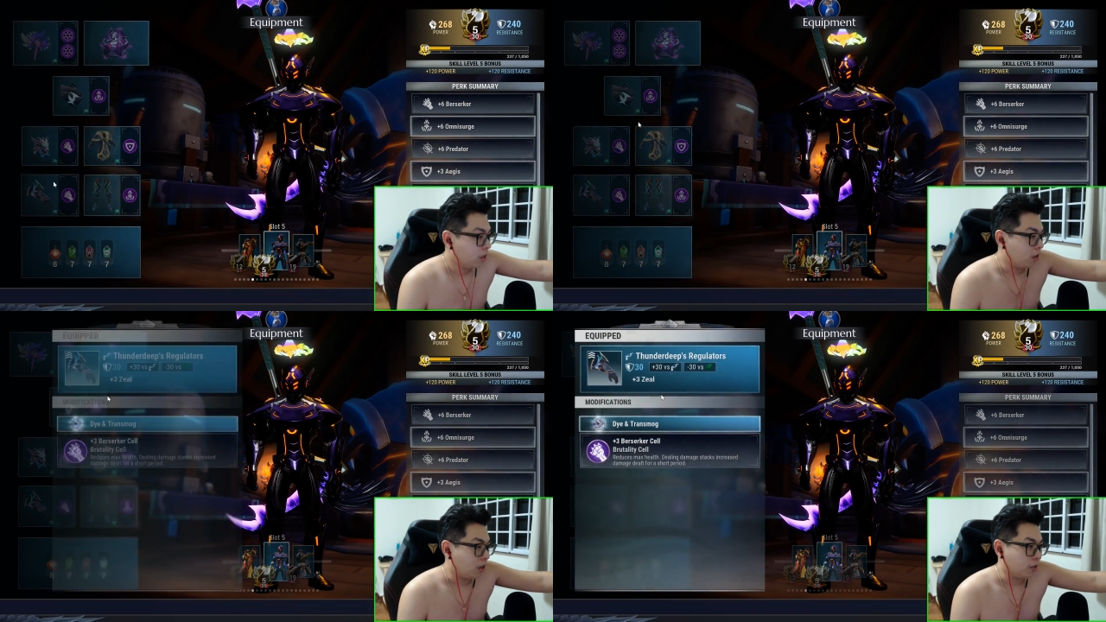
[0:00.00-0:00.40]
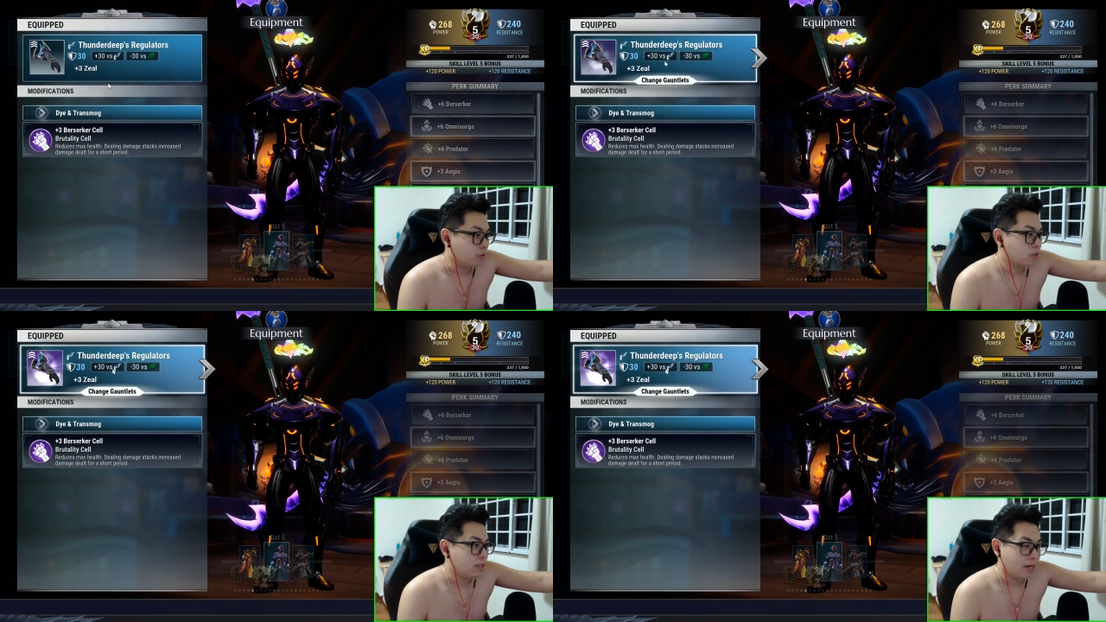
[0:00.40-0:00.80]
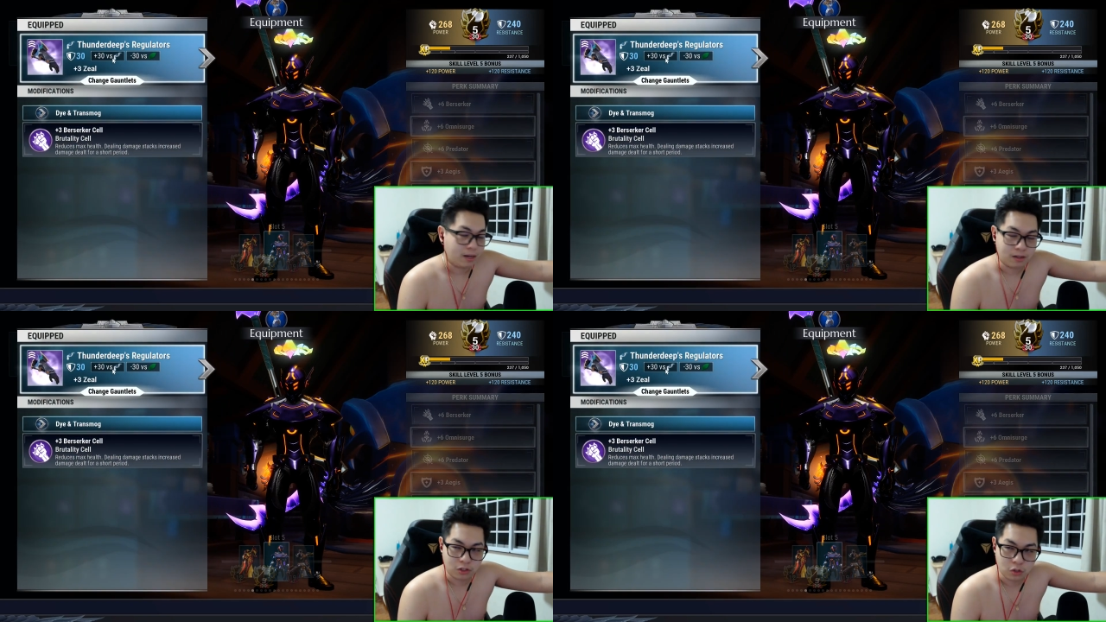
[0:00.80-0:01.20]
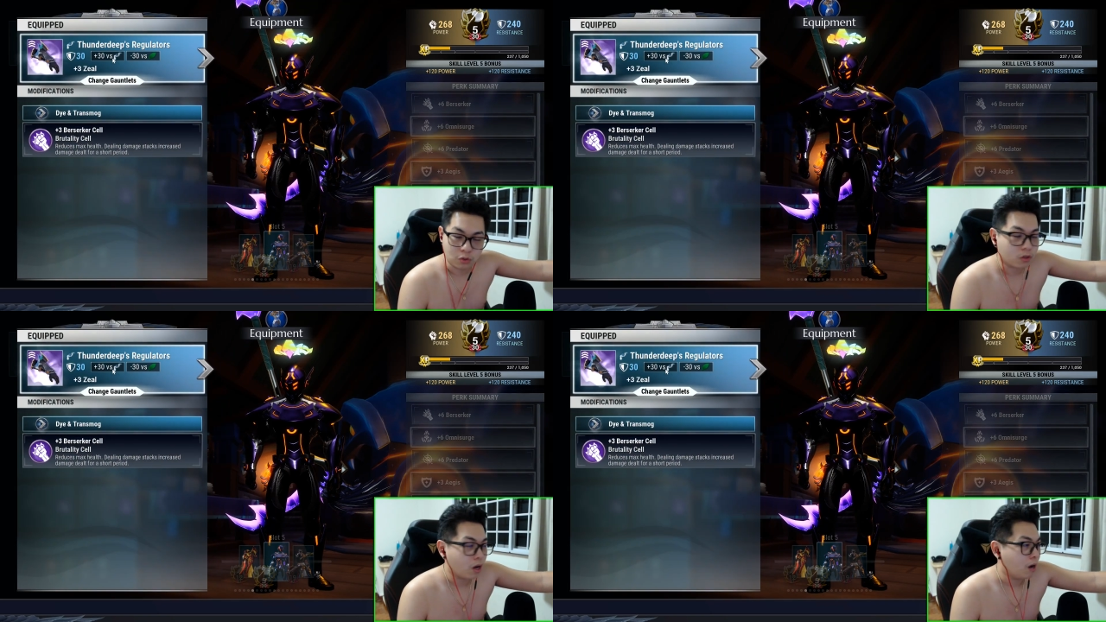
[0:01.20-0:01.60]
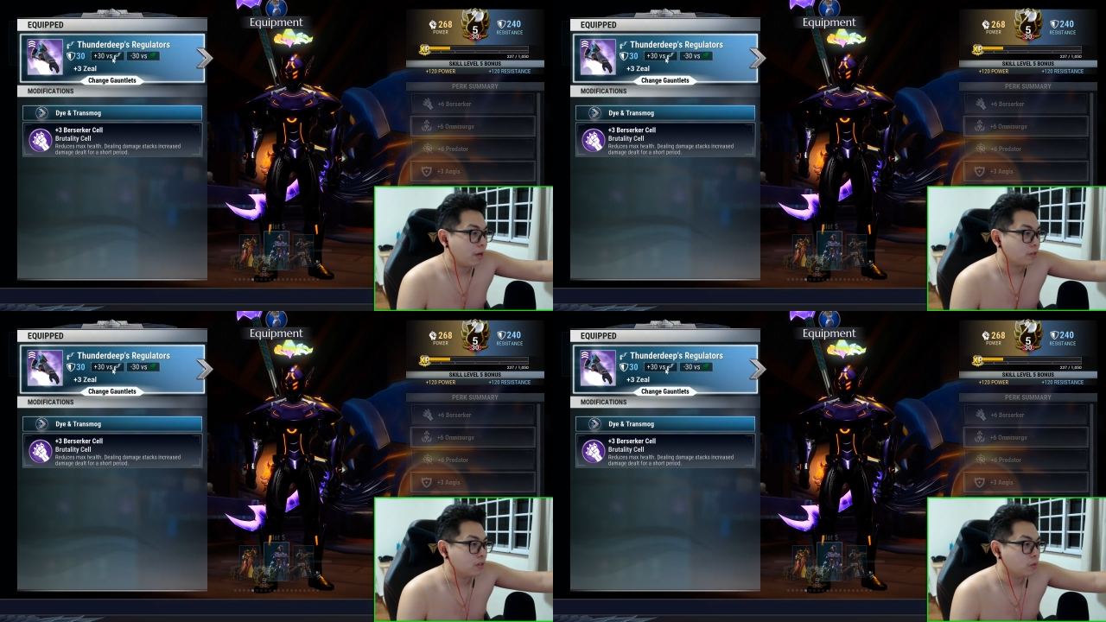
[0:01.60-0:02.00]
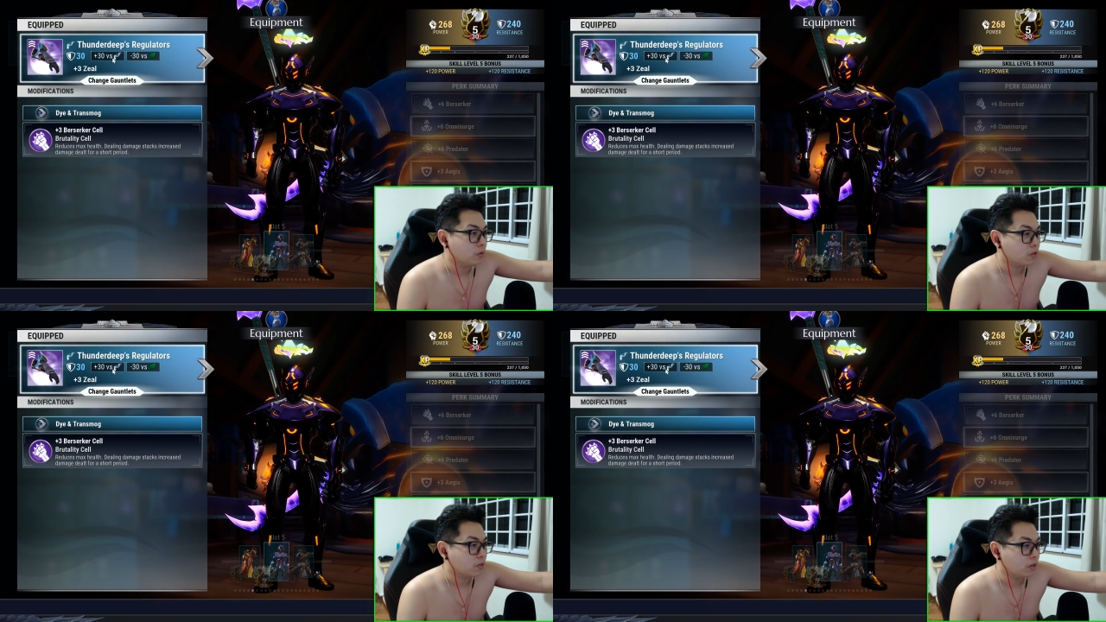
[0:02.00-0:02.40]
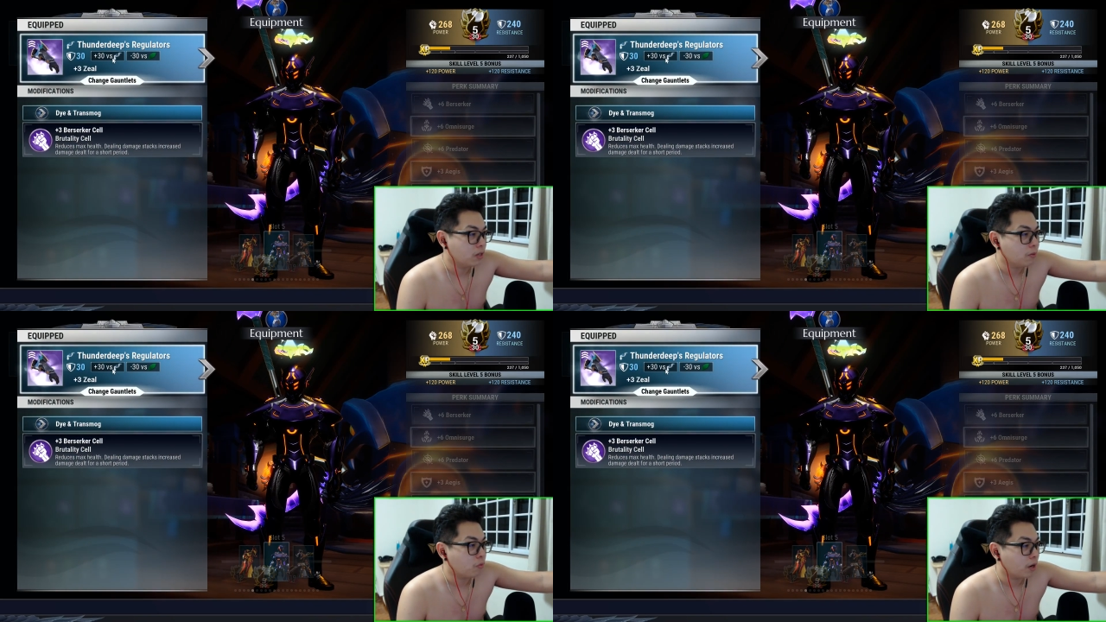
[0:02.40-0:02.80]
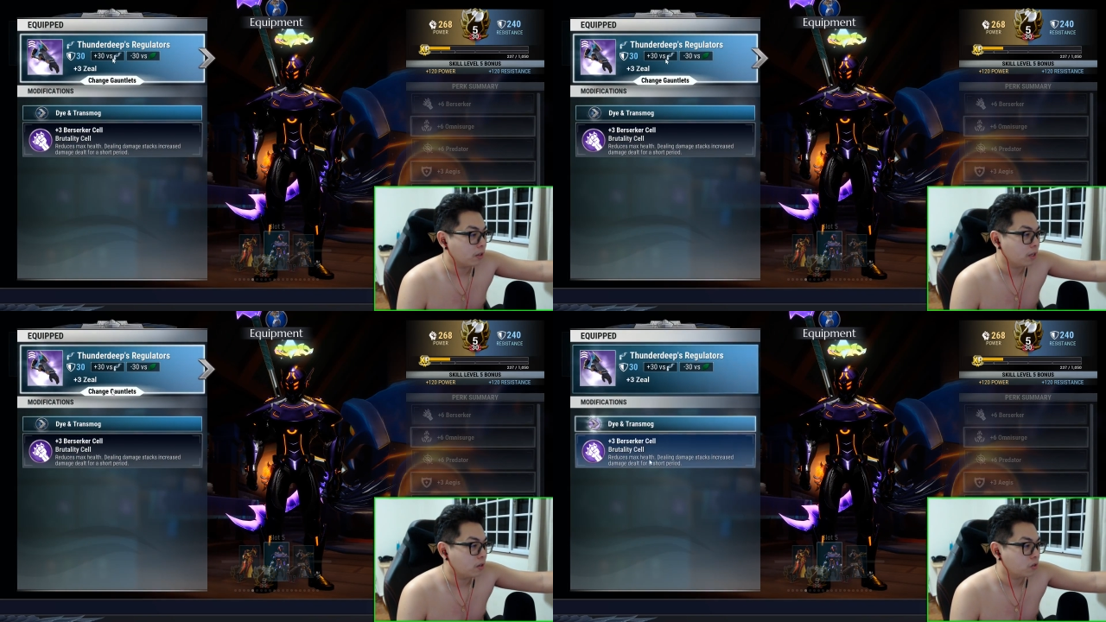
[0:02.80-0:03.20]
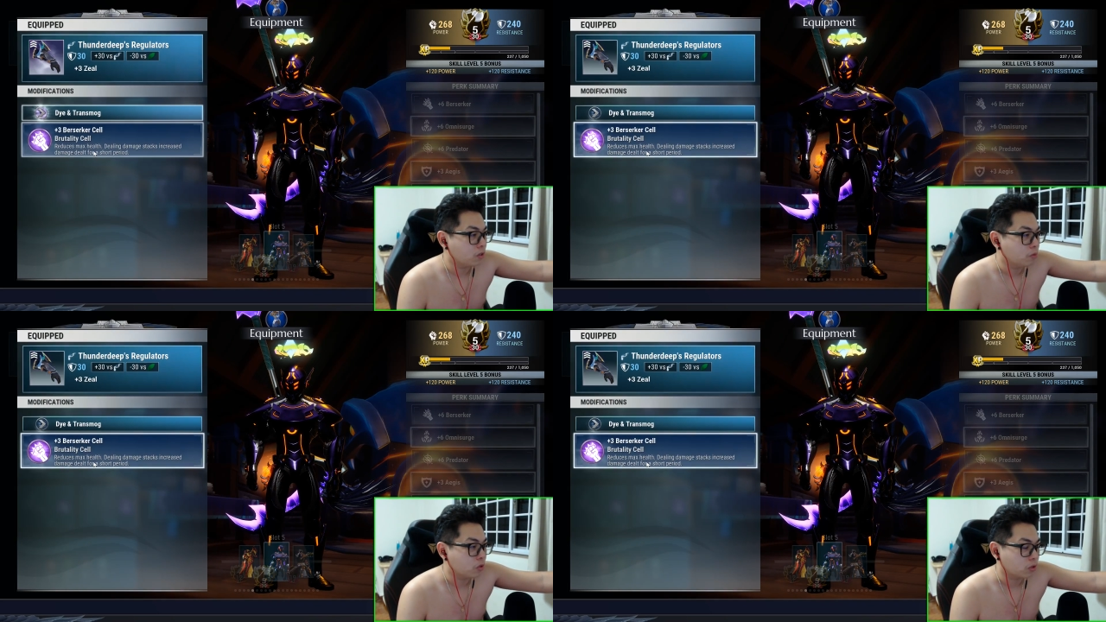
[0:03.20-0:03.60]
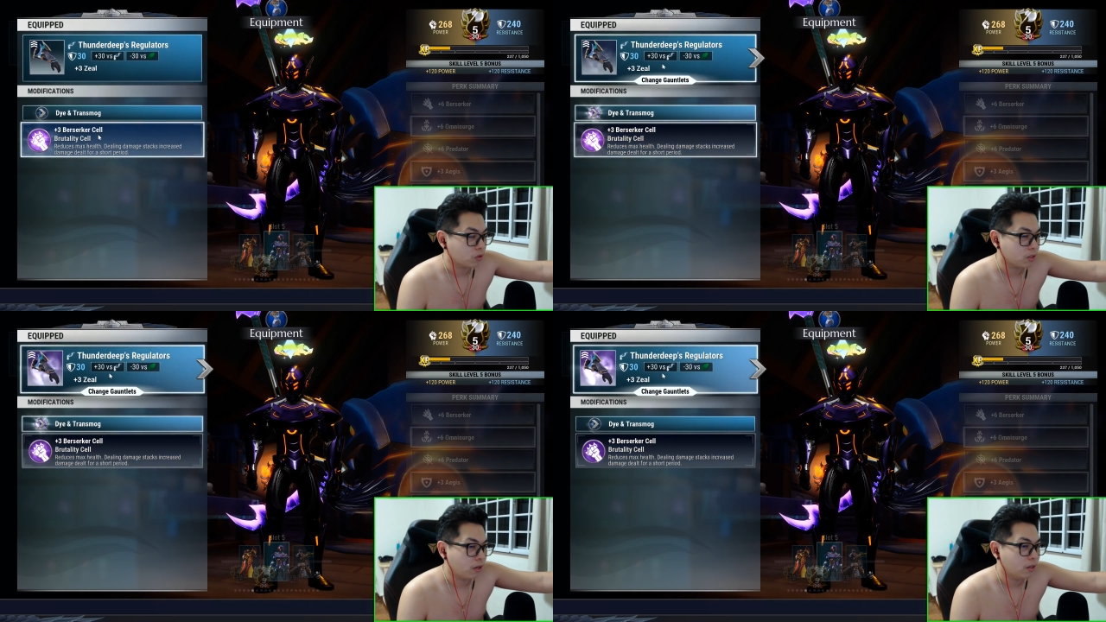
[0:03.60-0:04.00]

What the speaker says: You'll see that during the combat sequences. Thunderdeep Regulators and Berserker Cell.